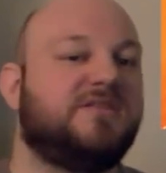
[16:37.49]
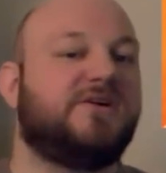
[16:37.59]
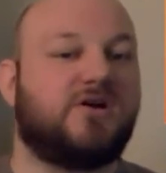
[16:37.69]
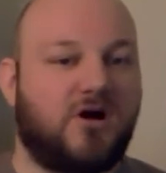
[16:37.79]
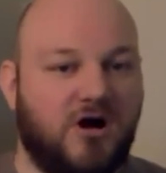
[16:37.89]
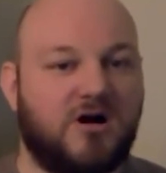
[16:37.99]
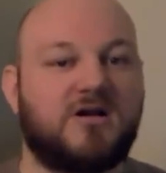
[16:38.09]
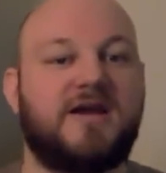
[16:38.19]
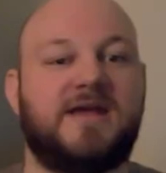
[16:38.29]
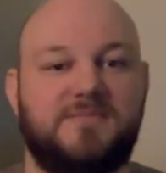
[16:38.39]
there
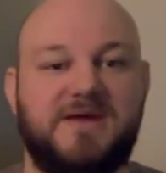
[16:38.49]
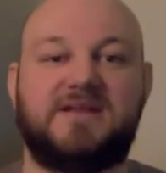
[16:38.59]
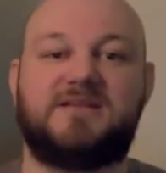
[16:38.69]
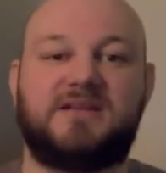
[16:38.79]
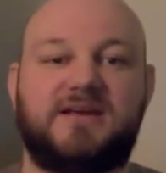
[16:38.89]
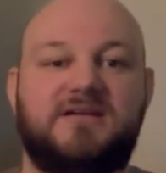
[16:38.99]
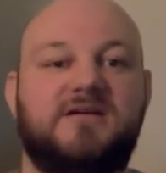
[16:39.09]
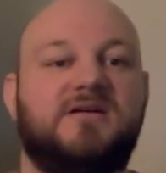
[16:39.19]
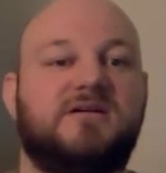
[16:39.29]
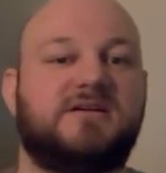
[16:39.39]
are admittedly
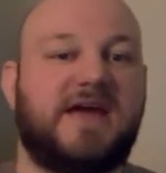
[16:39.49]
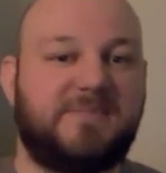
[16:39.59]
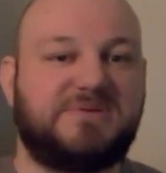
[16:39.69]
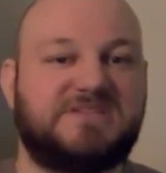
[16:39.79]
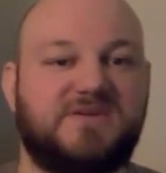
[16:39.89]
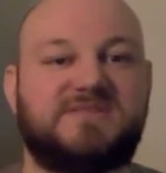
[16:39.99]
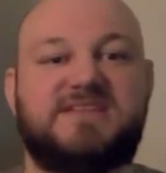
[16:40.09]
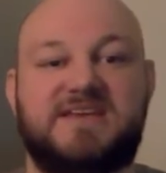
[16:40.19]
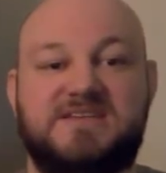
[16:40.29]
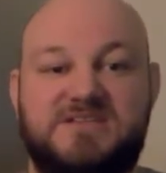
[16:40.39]
episodes
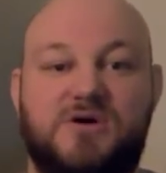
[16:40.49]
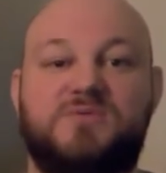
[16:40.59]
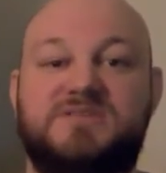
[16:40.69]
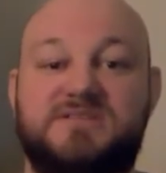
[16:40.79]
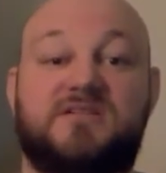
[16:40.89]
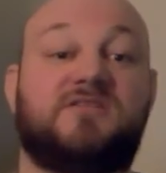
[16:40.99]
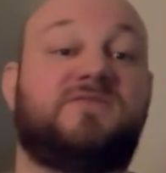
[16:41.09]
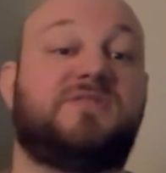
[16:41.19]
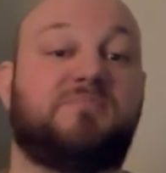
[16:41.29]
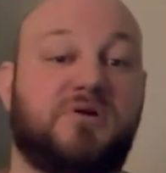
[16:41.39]
that don't
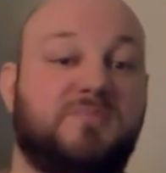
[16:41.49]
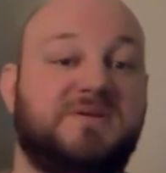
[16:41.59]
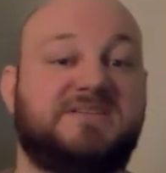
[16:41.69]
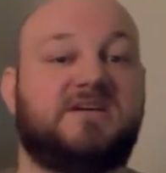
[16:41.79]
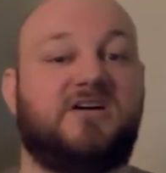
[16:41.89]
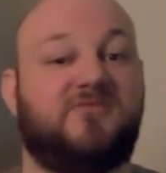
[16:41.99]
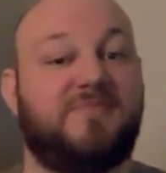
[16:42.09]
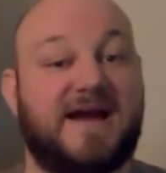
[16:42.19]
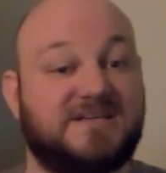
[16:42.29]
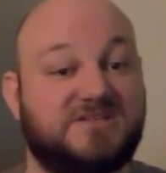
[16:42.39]
serve the purpose of
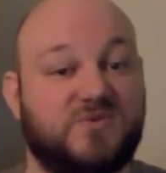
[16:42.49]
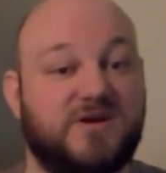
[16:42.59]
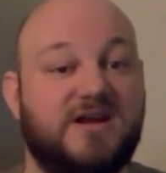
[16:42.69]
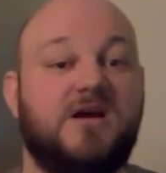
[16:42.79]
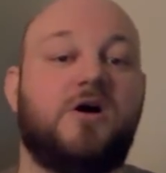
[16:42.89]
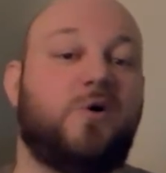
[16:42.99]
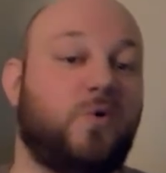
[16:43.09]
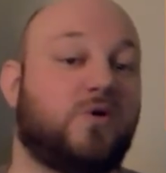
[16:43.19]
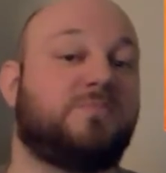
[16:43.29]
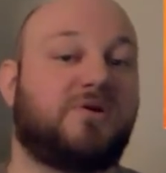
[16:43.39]
backstory
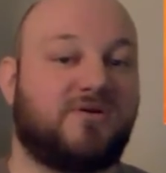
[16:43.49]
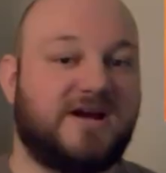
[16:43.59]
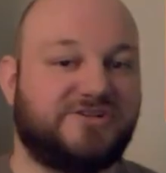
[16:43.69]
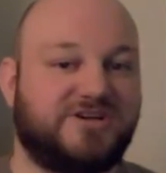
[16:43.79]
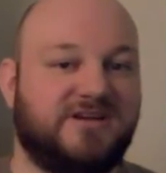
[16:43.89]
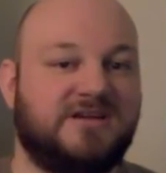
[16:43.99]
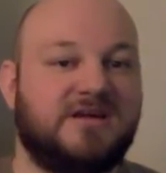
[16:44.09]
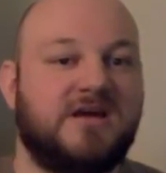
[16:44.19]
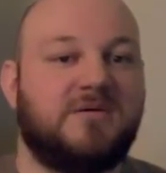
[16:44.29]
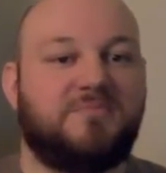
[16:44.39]
or progression,
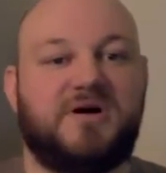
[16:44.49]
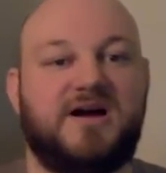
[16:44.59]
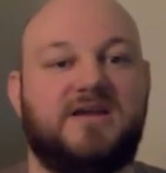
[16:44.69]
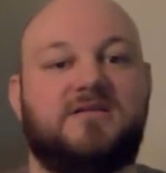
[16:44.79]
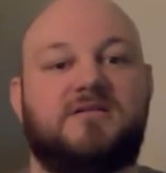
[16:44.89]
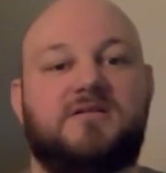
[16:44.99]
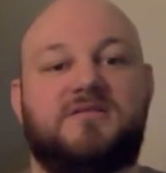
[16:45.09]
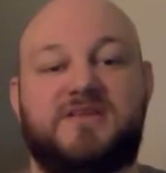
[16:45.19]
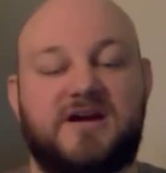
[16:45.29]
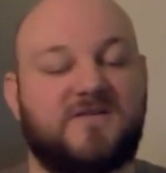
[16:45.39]
but
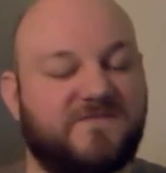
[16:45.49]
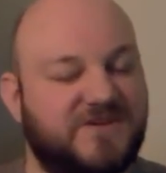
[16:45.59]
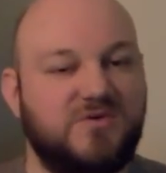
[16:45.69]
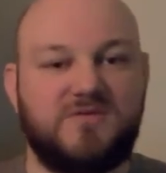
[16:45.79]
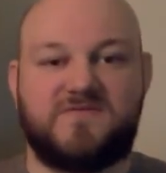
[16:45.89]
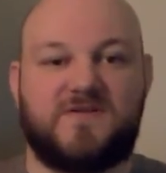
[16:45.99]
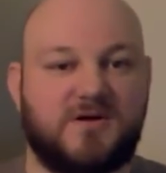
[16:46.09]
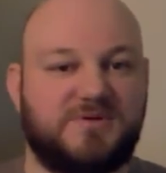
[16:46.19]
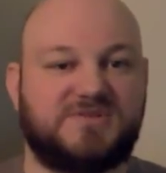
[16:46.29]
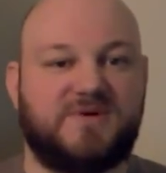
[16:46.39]
they are few and
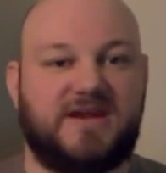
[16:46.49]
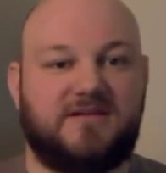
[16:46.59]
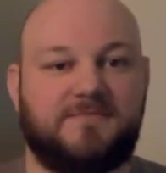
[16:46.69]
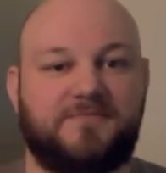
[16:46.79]
far between.